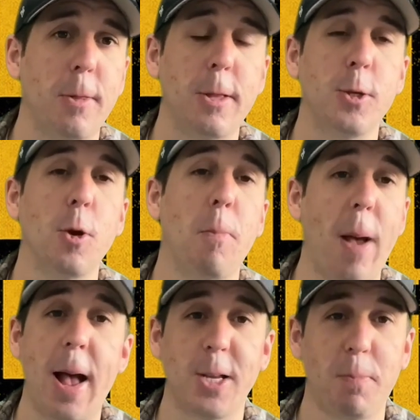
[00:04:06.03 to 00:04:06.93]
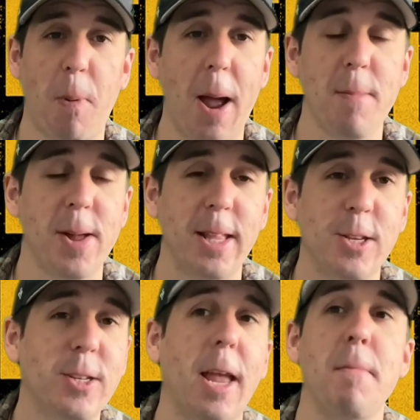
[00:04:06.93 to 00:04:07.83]
the two best Batman are
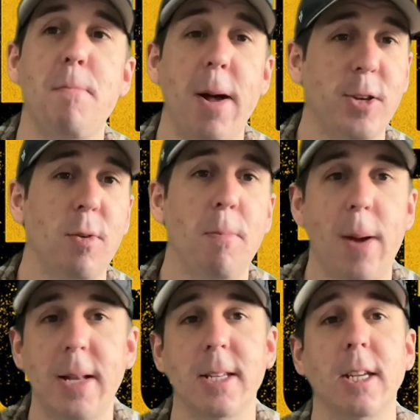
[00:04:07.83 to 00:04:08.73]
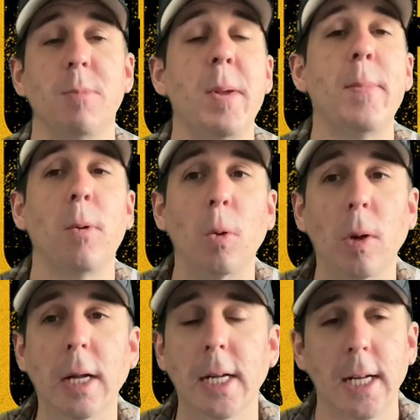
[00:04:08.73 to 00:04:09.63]
just getting better and better because people,
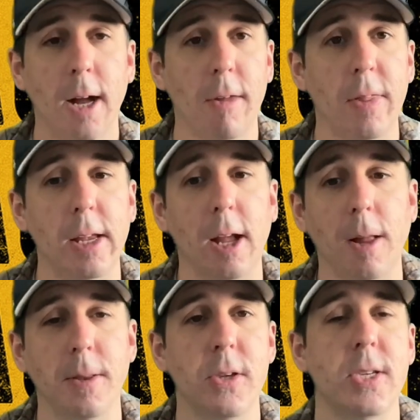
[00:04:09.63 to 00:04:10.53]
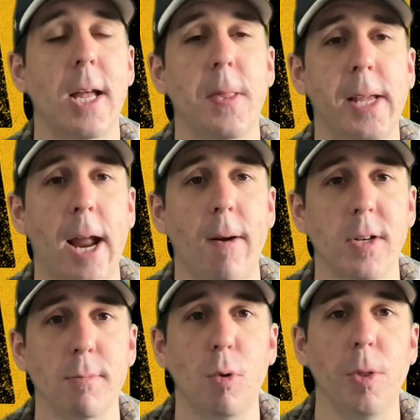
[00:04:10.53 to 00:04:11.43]
I think, understand the
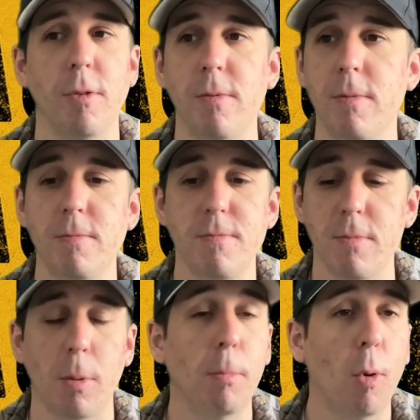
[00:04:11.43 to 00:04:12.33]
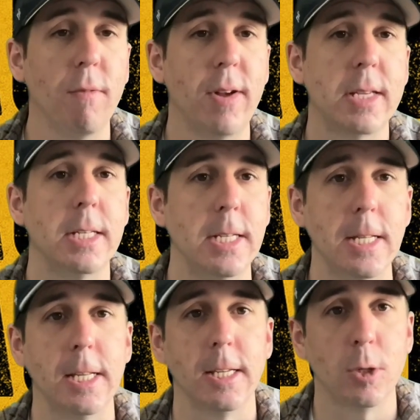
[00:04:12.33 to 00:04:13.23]
character more. They're more invested in
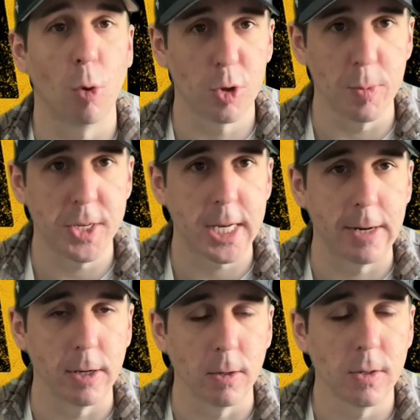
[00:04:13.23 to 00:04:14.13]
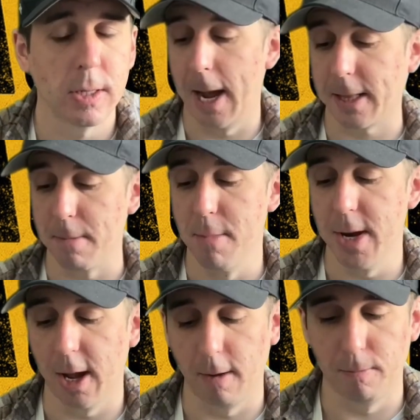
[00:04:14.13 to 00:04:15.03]
the source materials. At the
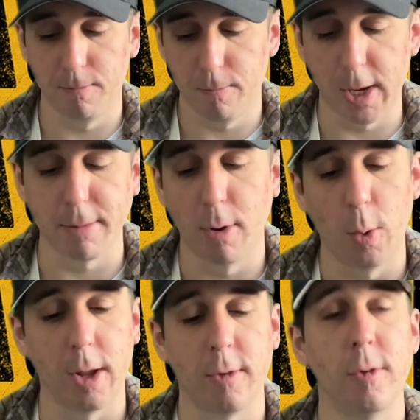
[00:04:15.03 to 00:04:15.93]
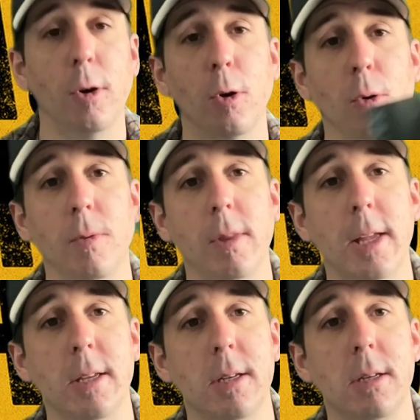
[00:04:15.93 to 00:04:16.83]
minute, I'm making my way through
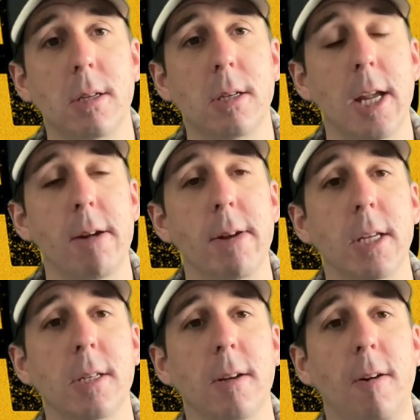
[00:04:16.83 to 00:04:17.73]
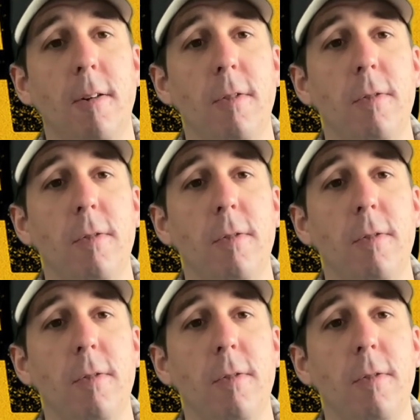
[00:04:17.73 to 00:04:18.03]
this series of